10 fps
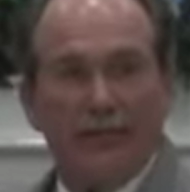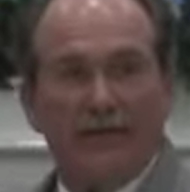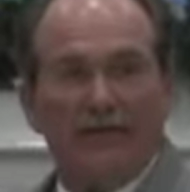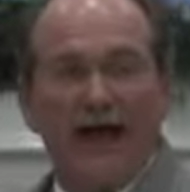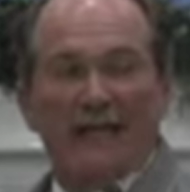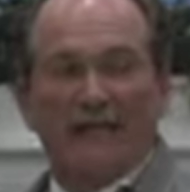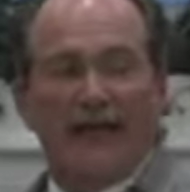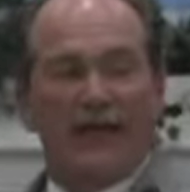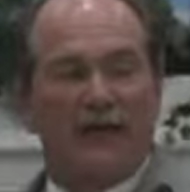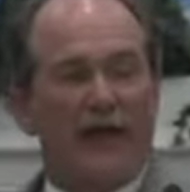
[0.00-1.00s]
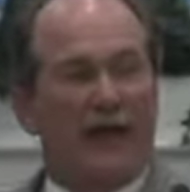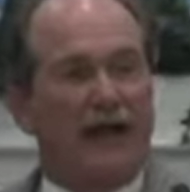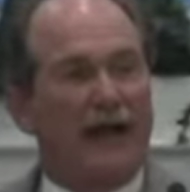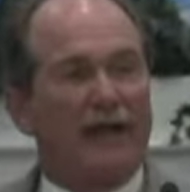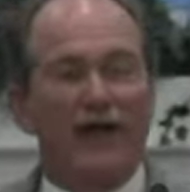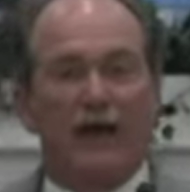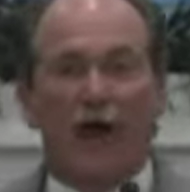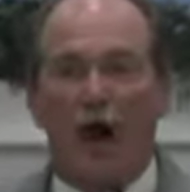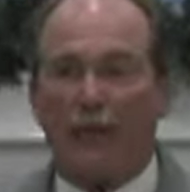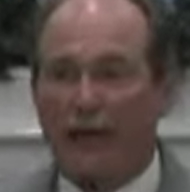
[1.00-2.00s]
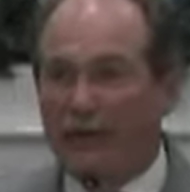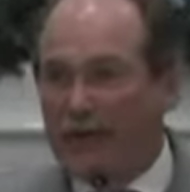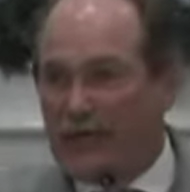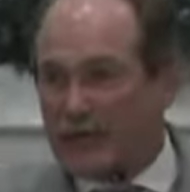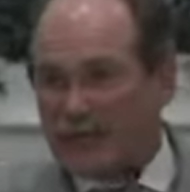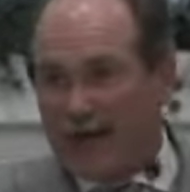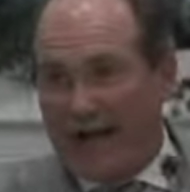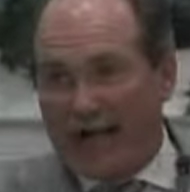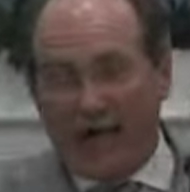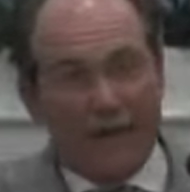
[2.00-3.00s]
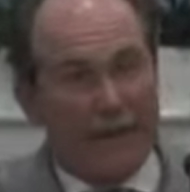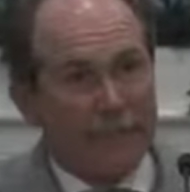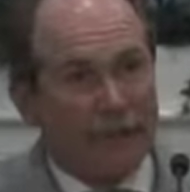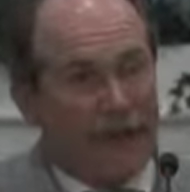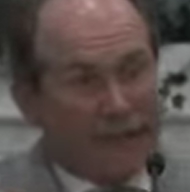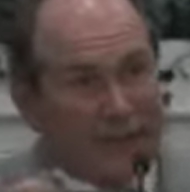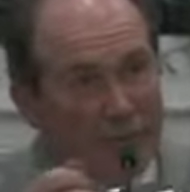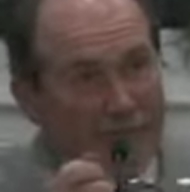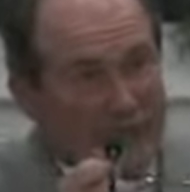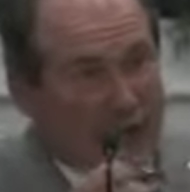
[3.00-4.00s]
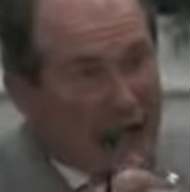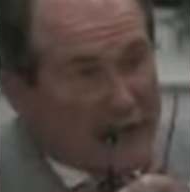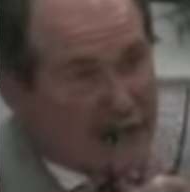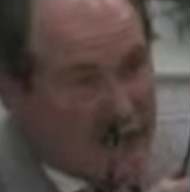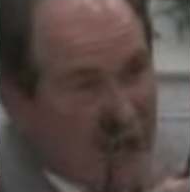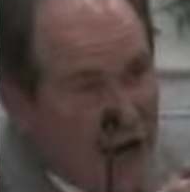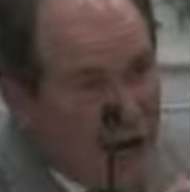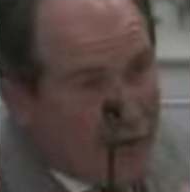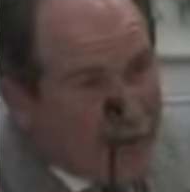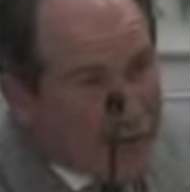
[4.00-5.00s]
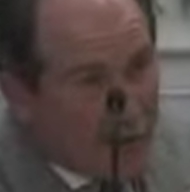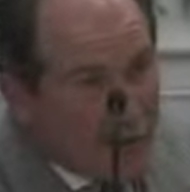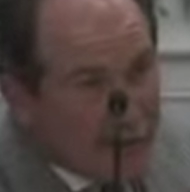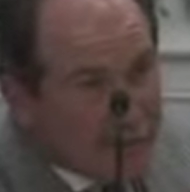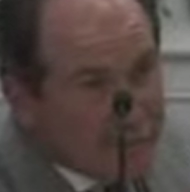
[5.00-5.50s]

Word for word: But if I say anything about it, they'll call me a religious fanatic, and some of this crowd is sick of IRS on me.